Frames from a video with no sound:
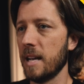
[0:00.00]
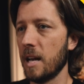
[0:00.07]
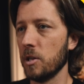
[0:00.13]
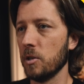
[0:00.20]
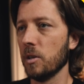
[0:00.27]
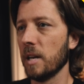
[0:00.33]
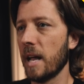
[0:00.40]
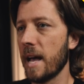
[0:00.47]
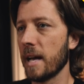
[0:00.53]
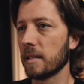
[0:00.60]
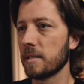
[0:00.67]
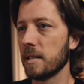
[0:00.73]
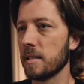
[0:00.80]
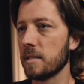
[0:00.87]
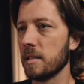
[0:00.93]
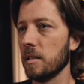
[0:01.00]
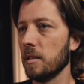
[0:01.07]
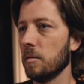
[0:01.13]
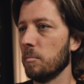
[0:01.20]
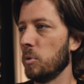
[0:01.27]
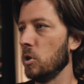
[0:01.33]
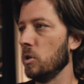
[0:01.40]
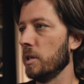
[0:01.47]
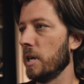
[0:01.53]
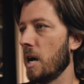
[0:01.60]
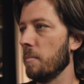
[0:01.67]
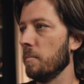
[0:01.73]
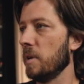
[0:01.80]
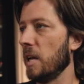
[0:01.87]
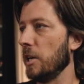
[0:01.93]
Now you can access it, pull it
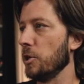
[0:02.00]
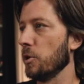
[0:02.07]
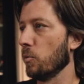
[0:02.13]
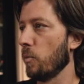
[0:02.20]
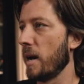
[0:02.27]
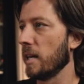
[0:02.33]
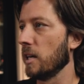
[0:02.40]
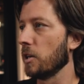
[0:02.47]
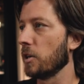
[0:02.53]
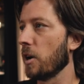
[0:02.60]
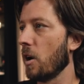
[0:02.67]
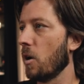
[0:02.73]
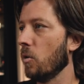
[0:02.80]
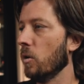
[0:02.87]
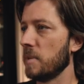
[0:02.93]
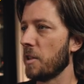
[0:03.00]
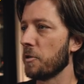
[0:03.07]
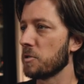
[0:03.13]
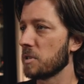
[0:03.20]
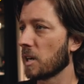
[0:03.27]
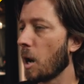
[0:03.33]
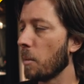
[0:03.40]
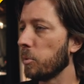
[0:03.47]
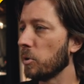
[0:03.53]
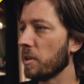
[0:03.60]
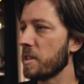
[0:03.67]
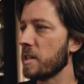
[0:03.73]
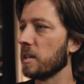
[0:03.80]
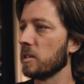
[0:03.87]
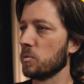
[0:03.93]
up, and you're ready to go. Now there's a couple
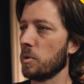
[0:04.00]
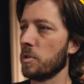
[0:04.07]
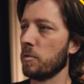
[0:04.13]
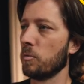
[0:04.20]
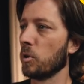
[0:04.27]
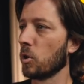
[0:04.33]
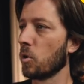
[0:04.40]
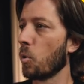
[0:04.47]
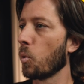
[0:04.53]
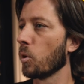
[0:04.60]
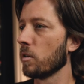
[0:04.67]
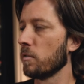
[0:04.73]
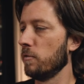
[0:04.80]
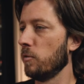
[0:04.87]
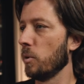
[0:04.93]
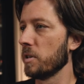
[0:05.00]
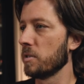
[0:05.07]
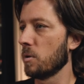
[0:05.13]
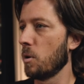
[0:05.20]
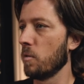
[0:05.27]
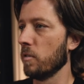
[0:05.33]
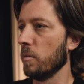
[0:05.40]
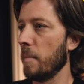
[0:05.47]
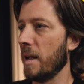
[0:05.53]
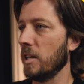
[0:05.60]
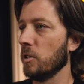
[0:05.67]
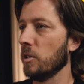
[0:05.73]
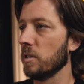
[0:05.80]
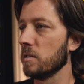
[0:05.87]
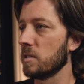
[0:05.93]
of things with the Record Voiceover
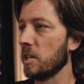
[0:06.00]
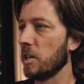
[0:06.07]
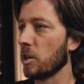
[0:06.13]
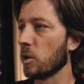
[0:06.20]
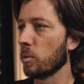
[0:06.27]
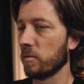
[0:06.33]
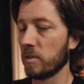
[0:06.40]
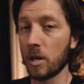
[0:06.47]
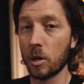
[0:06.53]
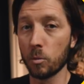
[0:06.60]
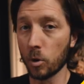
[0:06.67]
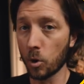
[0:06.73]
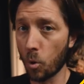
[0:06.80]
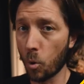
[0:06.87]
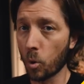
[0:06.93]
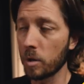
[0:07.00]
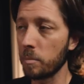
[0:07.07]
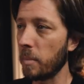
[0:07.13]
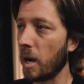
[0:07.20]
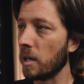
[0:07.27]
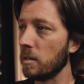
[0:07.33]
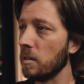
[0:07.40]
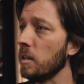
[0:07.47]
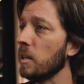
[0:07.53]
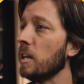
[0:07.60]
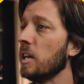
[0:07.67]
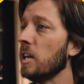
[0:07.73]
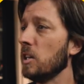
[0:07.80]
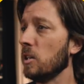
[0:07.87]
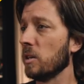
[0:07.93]
menu. You can see here we've got a record button.
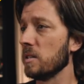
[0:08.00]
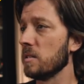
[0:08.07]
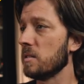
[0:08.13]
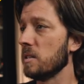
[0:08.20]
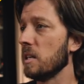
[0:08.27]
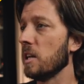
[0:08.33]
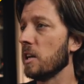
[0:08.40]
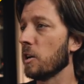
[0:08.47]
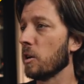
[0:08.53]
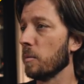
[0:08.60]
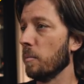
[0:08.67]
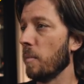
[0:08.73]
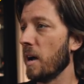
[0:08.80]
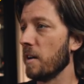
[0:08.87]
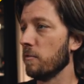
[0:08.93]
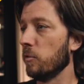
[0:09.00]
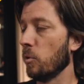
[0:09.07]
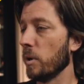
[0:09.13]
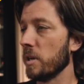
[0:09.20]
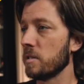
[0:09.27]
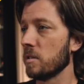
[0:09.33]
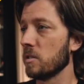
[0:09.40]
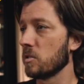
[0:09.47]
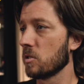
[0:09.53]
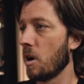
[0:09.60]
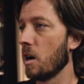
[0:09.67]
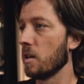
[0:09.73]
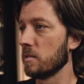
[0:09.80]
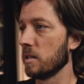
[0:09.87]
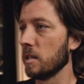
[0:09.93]
You can see here my voice is
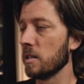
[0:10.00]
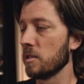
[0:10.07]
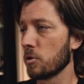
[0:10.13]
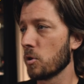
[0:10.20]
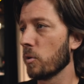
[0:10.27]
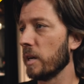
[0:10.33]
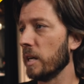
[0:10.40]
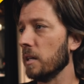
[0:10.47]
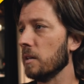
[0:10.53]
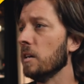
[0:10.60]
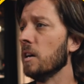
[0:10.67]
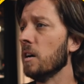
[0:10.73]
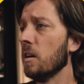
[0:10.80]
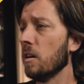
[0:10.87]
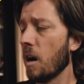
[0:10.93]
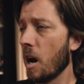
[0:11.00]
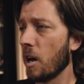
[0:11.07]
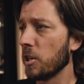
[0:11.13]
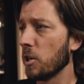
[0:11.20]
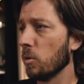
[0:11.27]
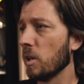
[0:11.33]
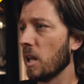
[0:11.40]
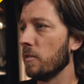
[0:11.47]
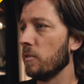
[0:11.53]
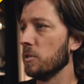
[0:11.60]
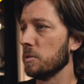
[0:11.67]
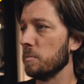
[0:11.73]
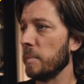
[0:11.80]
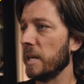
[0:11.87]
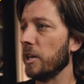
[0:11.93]
causing this green audio
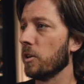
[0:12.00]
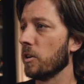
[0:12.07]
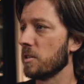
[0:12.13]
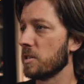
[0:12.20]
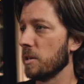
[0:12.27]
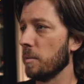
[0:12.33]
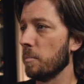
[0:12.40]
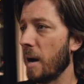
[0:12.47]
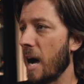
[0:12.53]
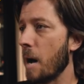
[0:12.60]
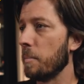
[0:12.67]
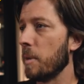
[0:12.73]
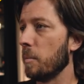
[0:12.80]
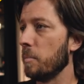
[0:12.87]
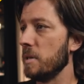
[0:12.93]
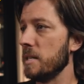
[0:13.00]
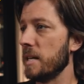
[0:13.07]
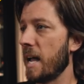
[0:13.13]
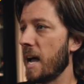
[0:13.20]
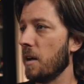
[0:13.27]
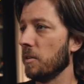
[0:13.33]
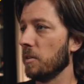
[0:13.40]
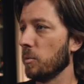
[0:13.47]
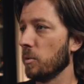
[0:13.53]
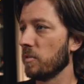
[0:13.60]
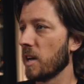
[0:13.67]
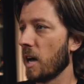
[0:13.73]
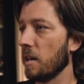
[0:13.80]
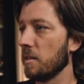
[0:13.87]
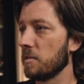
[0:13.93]
levels meter to pop up and down. And we've
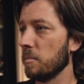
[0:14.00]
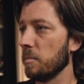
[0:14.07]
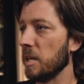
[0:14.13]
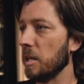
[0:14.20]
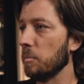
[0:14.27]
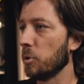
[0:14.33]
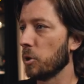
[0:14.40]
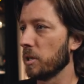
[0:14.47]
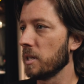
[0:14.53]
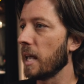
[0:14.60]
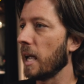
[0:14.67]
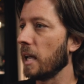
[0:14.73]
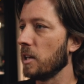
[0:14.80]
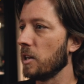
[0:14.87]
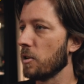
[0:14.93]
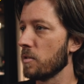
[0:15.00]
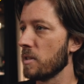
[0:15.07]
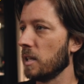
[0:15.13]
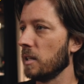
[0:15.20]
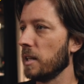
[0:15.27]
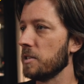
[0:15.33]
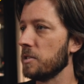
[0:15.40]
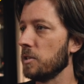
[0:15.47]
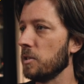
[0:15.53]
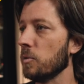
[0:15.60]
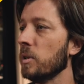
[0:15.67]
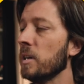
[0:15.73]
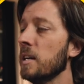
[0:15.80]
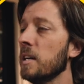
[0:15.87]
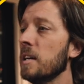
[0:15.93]
got some input gain here that lets
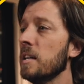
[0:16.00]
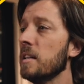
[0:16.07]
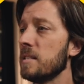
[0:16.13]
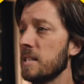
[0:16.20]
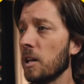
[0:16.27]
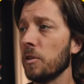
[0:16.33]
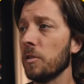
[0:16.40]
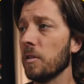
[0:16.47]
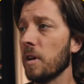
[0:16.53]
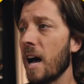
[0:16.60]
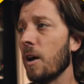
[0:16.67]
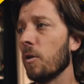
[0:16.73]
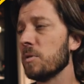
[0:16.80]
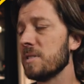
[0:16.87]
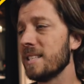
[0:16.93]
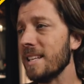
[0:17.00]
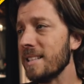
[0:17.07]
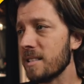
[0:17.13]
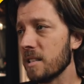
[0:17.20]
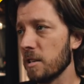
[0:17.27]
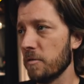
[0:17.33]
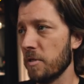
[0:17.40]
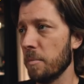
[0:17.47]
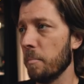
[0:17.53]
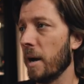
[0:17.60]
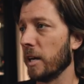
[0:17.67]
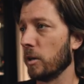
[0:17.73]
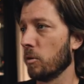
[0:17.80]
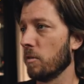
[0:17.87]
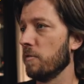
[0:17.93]
you tell how sensitive the
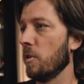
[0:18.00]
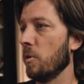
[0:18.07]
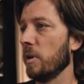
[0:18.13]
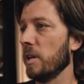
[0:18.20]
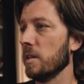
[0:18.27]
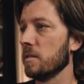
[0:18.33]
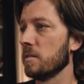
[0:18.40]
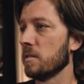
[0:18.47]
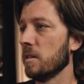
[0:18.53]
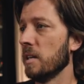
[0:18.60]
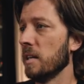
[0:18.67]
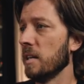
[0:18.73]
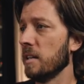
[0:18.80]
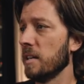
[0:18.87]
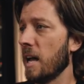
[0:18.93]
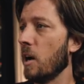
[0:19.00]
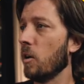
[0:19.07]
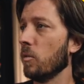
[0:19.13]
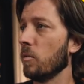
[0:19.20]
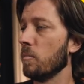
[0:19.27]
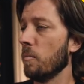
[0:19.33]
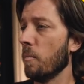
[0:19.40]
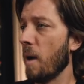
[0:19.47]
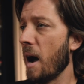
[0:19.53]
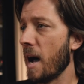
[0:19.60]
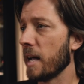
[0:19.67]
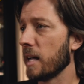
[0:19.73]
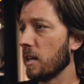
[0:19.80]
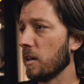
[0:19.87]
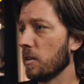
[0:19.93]
microphone is. Now,
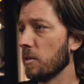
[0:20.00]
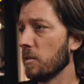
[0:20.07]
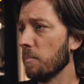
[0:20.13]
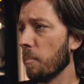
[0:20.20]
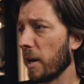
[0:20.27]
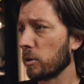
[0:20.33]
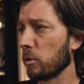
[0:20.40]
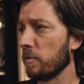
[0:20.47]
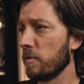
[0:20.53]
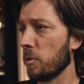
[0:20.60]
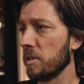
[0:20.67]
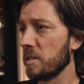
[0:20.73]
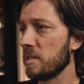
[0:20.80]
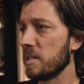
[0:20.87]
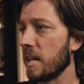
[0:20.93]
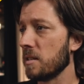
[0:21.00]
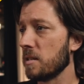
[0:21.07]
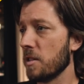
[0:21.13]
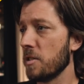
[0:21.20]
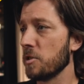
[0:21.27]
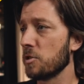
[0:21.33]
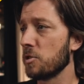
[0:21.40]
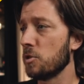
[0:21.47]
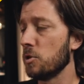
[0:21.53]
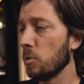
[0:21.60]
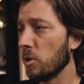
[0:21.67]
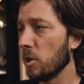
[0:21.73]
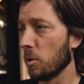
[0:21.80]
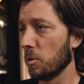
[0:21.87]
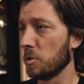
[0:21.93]
my microphone is set to the
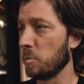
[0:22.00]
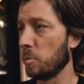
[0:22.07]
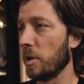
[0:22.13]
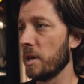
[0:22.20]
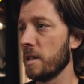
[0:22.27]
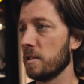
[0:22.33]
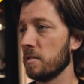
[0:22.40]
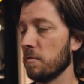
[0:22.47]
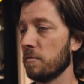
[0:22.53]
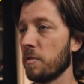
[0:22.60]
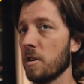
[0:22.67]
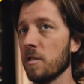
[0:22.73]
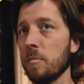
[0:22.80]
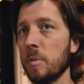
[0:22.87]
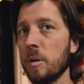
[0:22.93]
studio display that's in front of